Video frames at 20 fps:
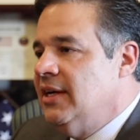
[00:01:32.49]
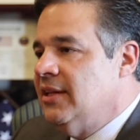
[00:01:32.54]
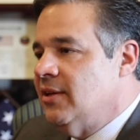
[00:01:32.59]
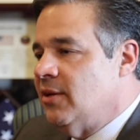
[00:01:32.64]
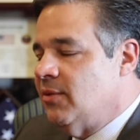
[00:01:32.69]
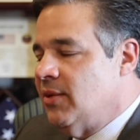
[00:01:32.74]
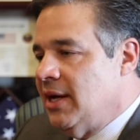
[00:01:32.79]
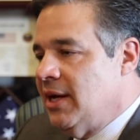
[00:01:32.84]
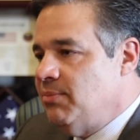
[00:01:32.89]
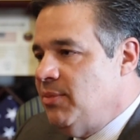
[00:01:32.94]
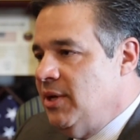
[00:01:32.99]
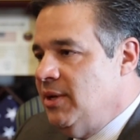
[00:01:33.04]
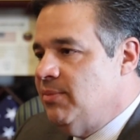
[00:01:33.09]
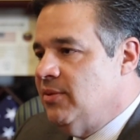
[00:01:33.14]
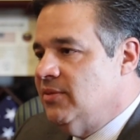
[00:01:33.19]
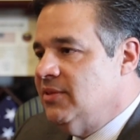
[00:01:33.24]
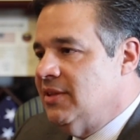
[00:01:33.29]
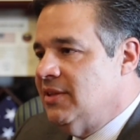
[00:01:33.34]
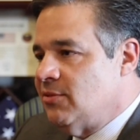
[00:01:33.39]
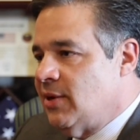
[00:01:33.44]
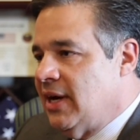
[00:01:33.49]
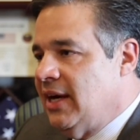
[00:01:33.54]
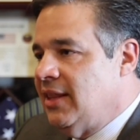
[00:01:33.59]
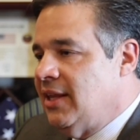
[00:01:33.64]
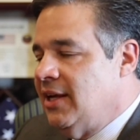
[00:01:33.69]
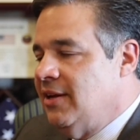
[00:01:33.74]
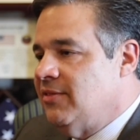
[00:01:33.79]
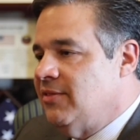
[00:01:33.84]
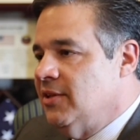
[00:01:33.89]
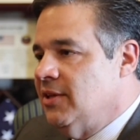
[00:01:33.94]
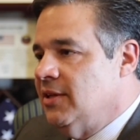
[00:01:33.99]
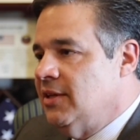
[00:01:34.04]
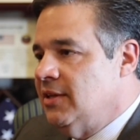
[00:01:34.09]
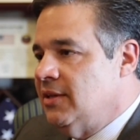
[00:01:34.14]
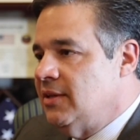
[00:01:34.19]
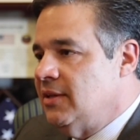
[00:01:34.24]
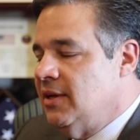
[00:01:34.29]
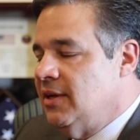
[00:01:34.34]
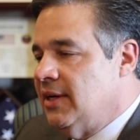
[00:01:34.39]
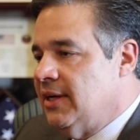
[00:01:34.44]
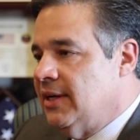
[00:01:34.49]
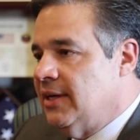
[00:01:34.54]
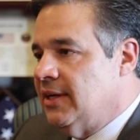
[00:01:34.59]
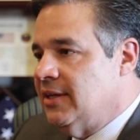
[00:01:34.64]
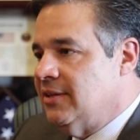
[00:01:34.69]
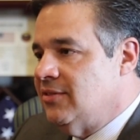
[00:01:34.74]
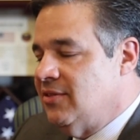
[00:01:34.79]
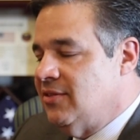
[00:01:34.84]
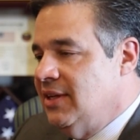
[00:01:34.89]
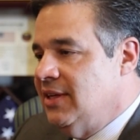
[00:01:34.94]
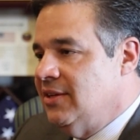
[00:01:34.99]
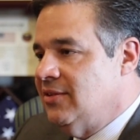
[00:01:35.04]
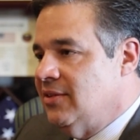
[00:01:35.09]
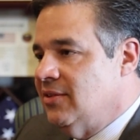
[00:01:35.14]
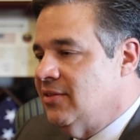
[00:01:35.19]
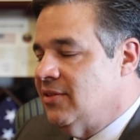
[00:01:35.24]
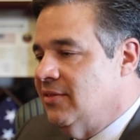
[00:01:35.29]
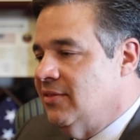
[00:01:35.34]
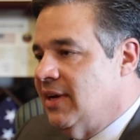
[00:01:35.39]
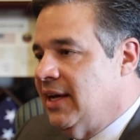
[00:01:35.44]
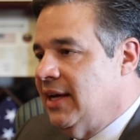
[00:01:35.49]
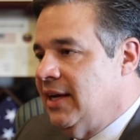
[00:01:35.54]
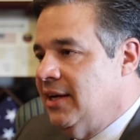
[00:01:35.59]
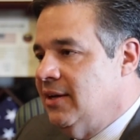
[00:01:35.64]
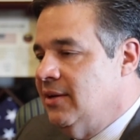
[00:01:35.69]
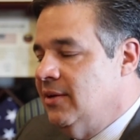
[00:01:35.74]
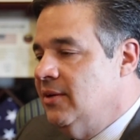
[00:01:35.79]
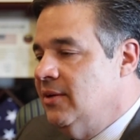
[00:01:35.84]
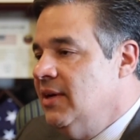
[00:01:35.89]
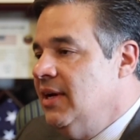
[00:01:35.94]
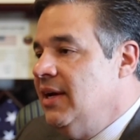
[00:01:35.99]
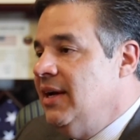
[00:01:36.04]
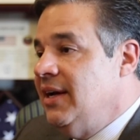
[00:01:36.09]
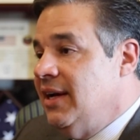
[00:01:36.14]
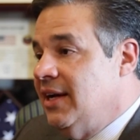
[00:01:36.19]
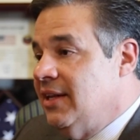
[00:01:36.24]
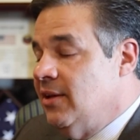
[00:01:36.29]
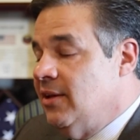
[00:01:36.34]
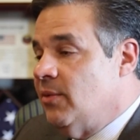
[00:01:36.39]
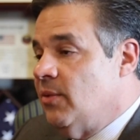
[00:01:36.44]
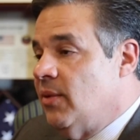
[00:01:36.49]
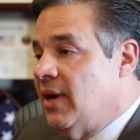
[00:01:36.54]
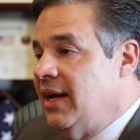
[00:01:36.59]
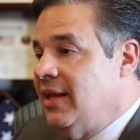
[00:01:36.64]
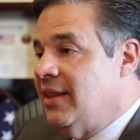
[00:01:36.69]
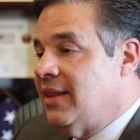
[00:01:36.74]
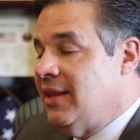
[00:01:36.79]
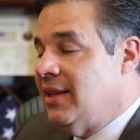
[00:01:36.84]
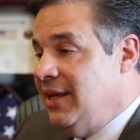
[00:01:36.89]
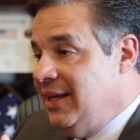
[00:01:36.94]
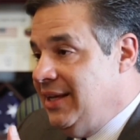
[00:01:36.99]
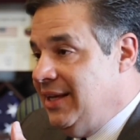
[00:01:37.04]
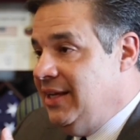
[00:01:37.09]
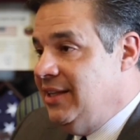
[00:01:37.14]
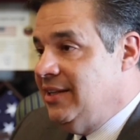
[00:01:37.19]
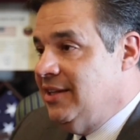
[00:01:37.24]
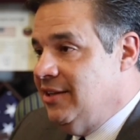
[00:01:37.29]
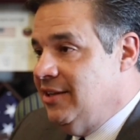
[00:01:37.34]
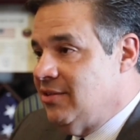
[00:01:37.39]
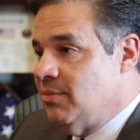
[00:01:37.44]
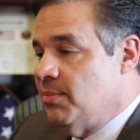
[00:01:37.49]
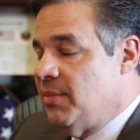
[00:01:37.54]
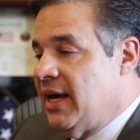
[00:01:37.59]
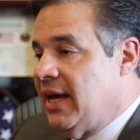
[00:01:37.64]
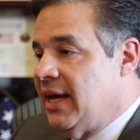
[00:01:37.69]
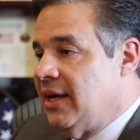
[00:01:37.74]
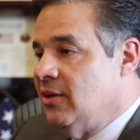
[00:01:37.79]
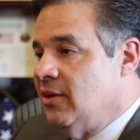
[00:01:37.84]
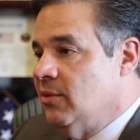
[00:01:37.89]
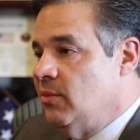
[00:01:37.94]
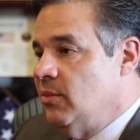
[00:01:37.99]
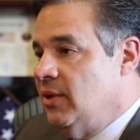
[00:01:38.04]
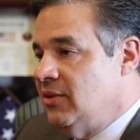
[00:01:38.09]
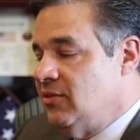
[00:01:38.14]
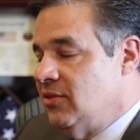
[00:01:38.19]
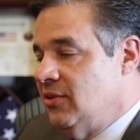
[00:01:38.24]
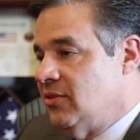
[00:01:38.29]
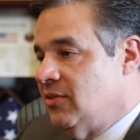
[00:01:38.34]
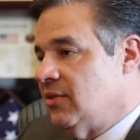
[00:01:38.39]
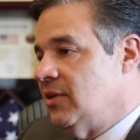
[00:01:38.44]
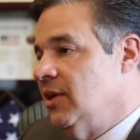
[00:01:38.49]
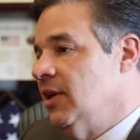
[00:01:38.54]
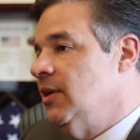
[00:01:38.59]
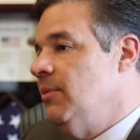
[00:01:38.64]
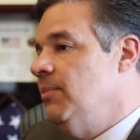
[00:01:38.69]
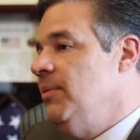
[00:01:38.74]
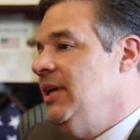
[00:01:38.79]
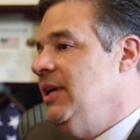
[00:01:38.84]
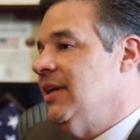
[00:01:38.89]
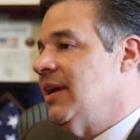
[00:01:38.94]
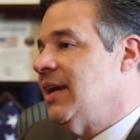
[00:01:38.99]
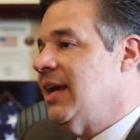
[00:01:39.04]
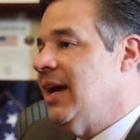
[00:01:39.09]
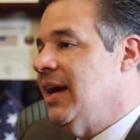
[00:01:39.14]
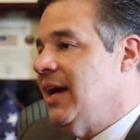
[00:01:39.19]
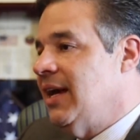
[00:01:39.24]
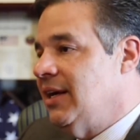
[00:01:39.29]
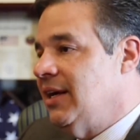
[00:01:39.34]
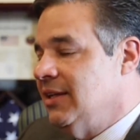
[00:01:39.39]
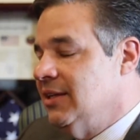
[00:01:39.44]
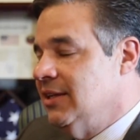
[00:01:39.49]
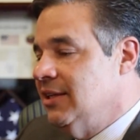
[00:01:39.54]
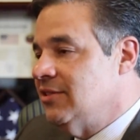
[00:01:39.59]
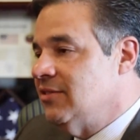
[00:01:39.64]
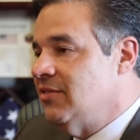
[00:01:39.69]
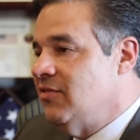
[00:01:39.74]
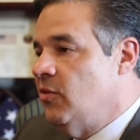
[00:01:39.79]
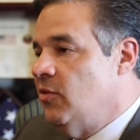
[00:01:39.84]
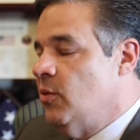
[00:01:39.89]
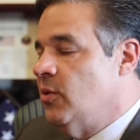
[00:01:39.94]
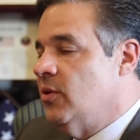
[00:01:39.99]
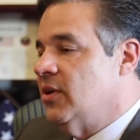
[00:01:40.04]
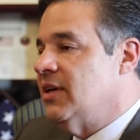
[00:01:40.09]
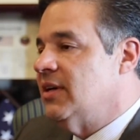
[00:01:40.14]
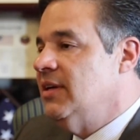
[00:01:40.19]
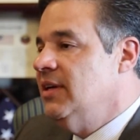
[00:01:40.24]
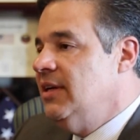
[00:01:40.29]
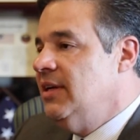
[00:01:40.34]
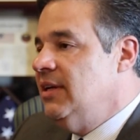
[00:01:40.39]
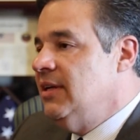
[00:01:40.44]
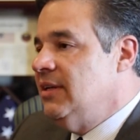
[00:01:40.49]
the right people, right thing for the citizens of Idaho, and the right thing in this battle, which is going to be the catalyst for